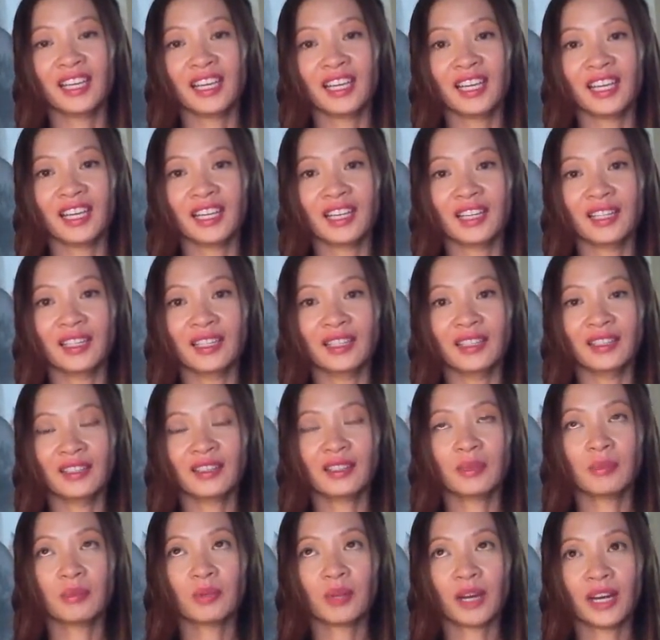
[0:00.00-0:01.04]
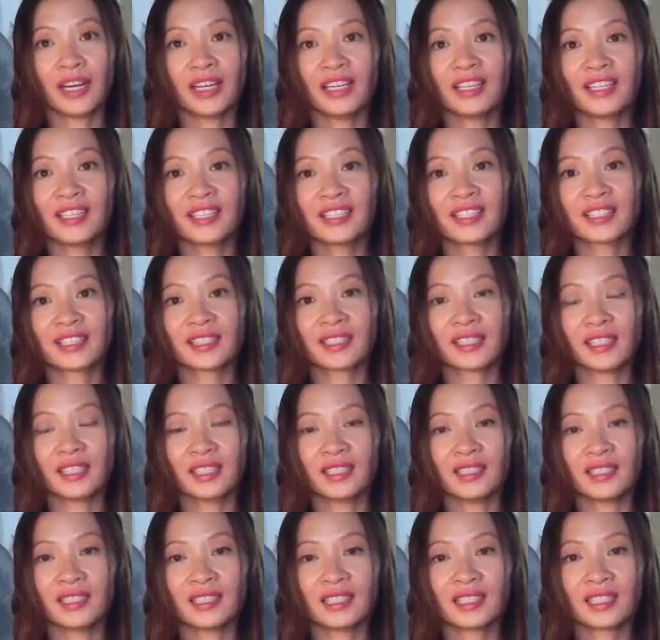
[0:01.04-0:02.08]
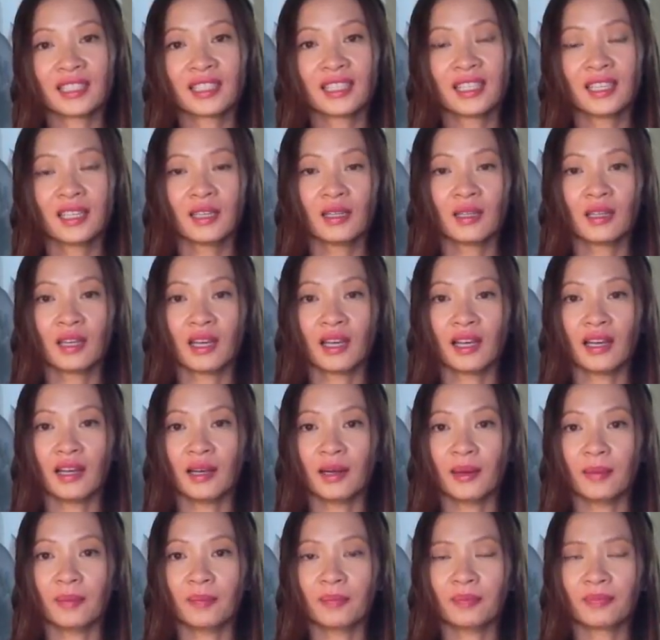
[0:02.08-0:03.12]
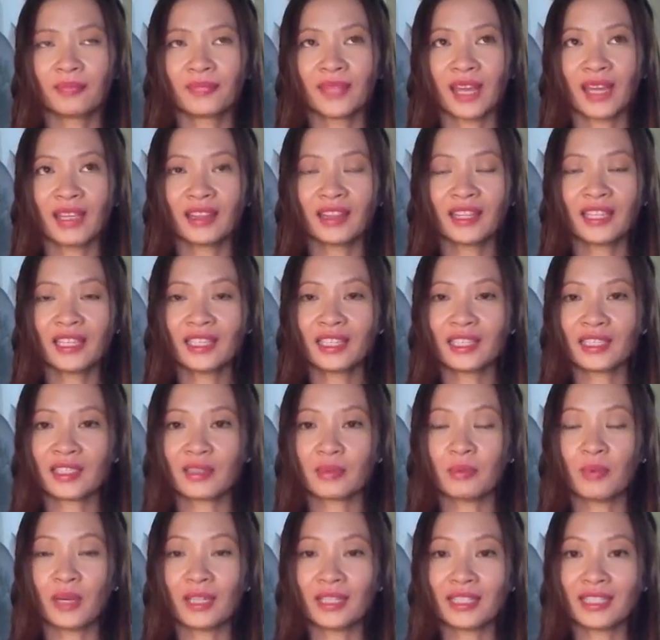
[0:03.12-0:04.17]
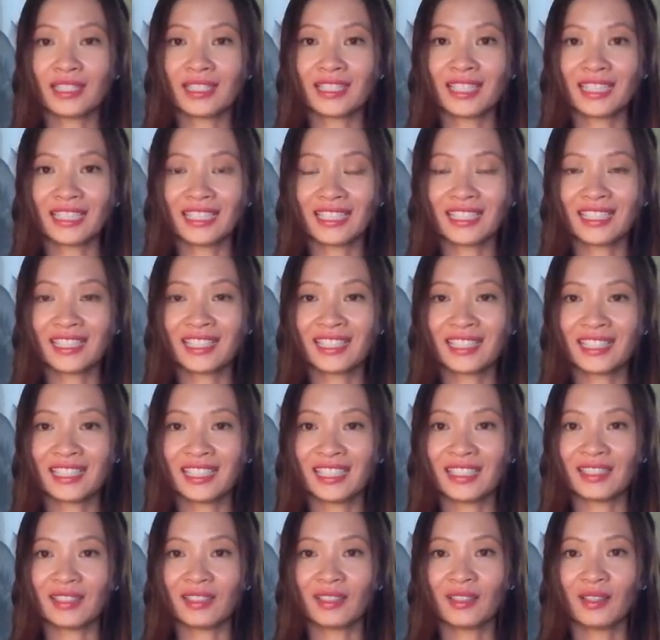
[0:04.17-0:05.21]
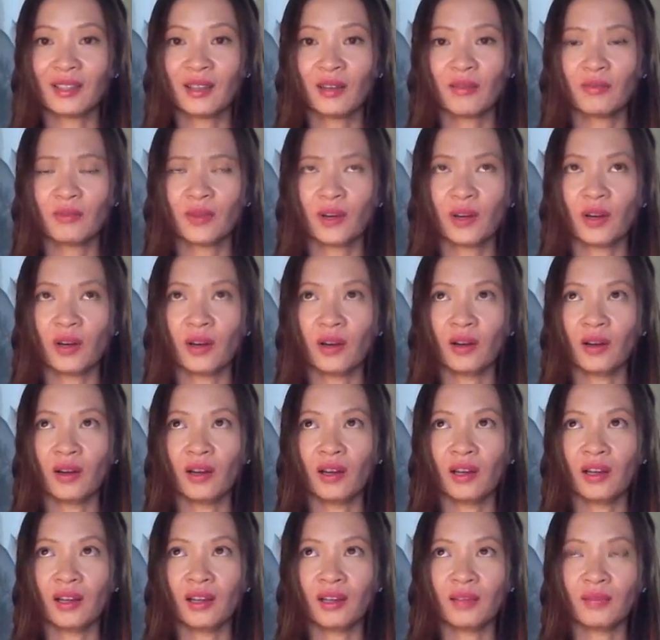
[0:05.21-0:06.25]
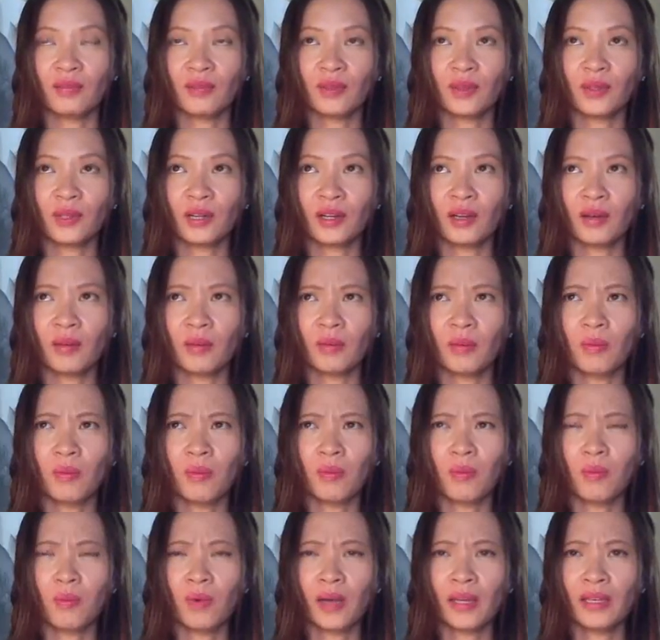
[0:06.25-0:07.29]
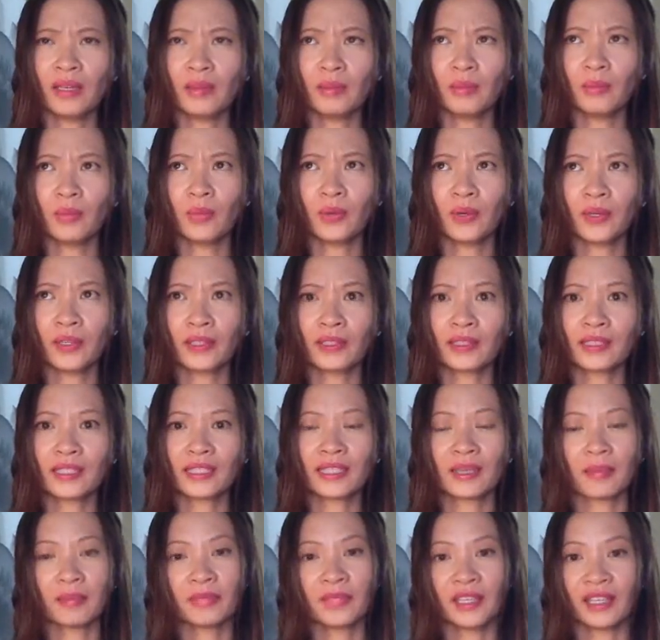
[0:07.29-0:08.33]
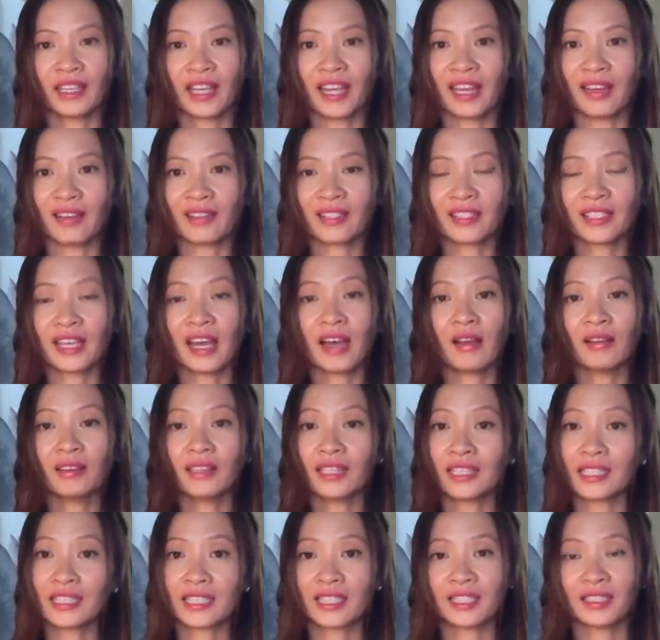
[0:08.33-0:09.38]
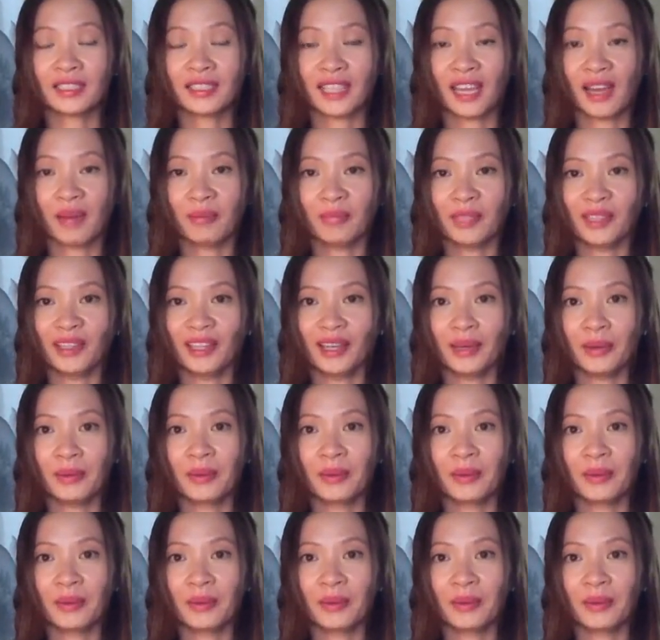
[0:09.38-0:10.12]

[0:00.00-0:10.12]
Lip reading: and the price is I think it's $116 for a 1 point something ounce. I'll list it down below.